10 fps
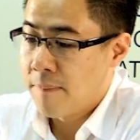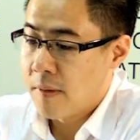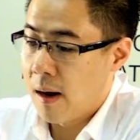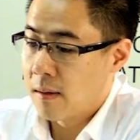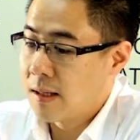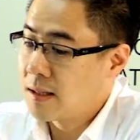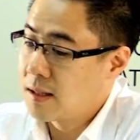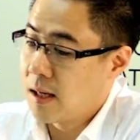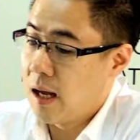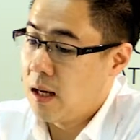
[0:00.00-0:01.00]
Now, this
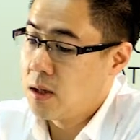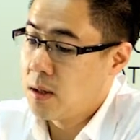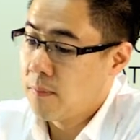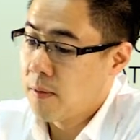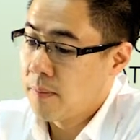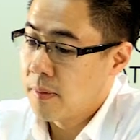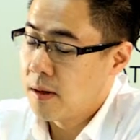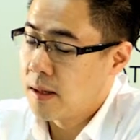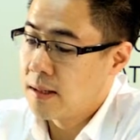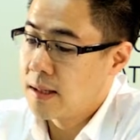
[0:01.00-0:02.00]
is a hinge.
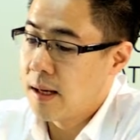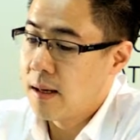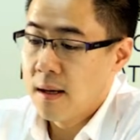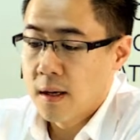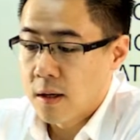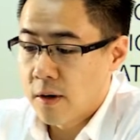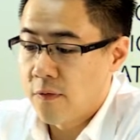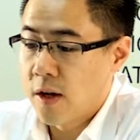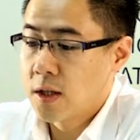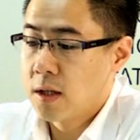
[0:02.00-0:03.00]
You can see
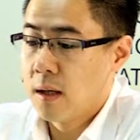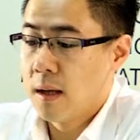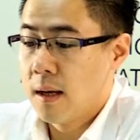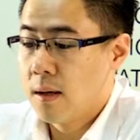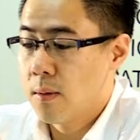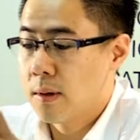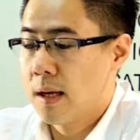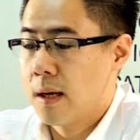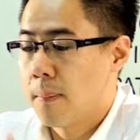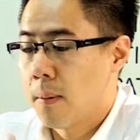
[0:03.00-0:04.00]
conventionally you would
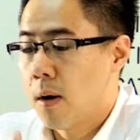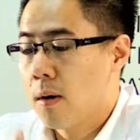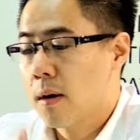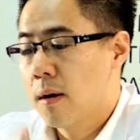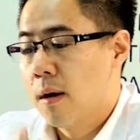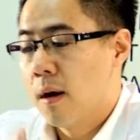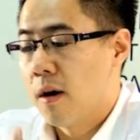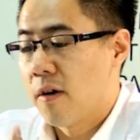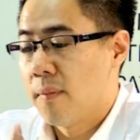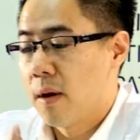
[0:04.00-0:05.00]
take a block
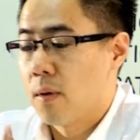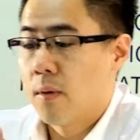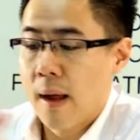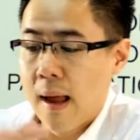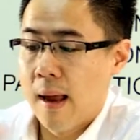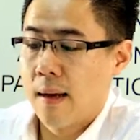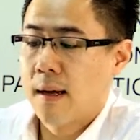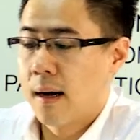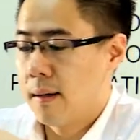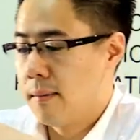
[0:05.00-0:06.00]
of metal
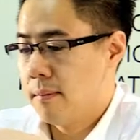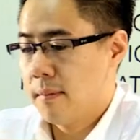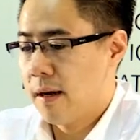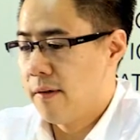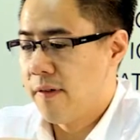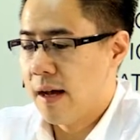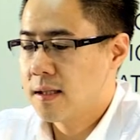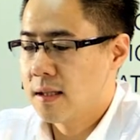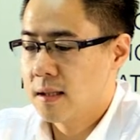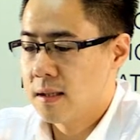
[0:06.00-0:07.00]
and cut
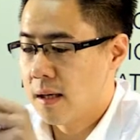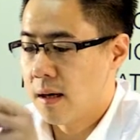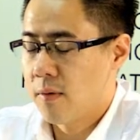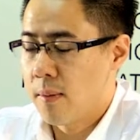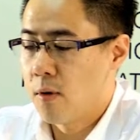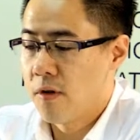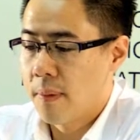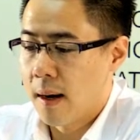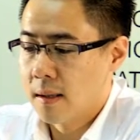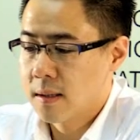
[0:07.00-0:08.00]
facets,
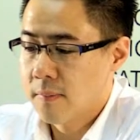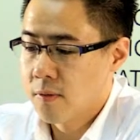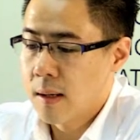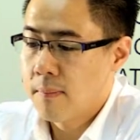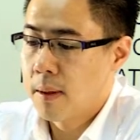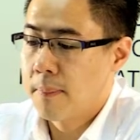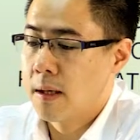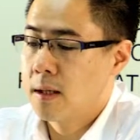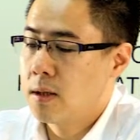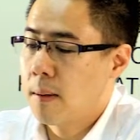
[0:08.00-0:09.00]
remove parts. But
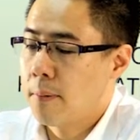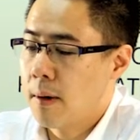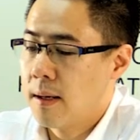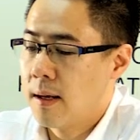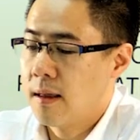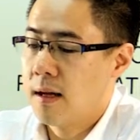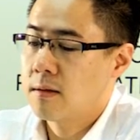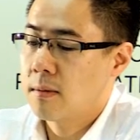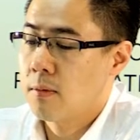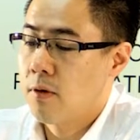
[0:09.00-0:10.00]
because you're printing
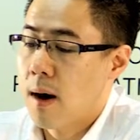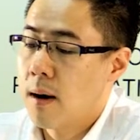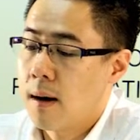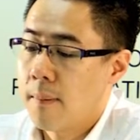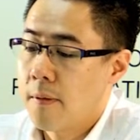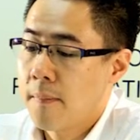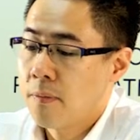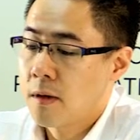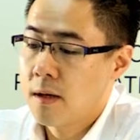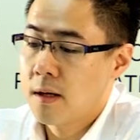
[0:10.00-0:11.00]
things from ground up,
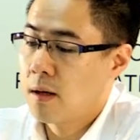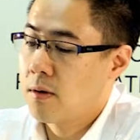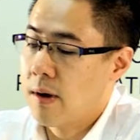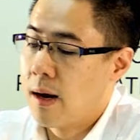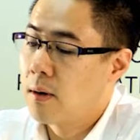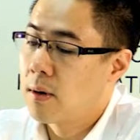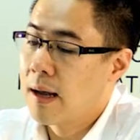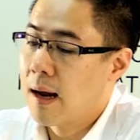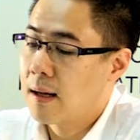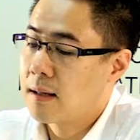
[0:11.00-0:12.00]
you can create
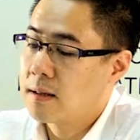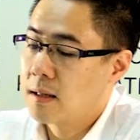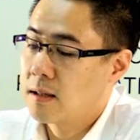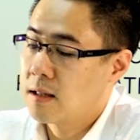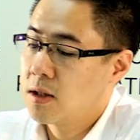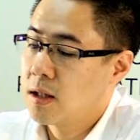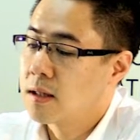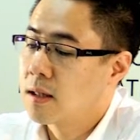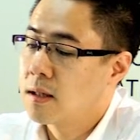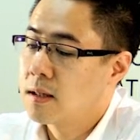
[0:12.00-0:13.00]
organic designs such
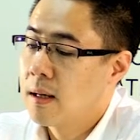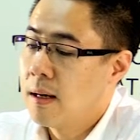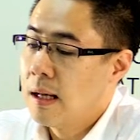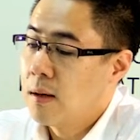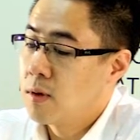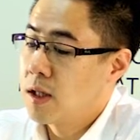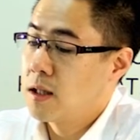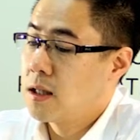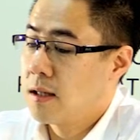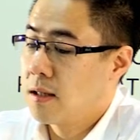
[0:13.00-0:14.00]
as this, which
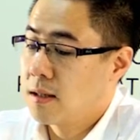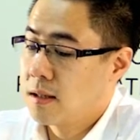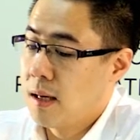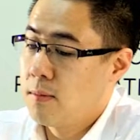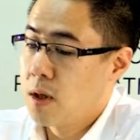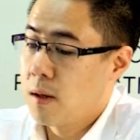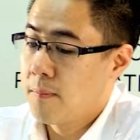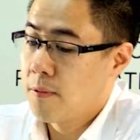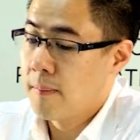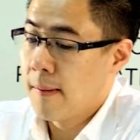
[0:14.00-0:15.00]
actually does the same job.